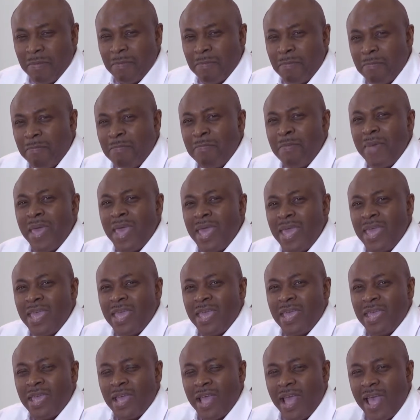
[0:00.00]

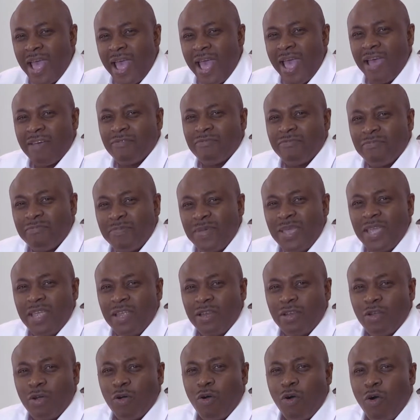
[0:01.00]
may have
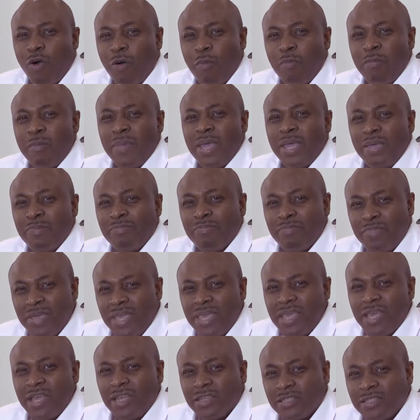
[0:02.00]
been or may
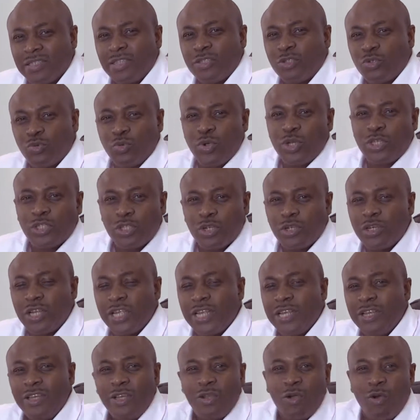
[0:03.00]
be a situation
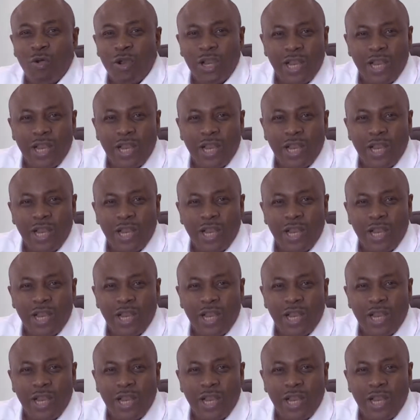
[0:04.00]
in your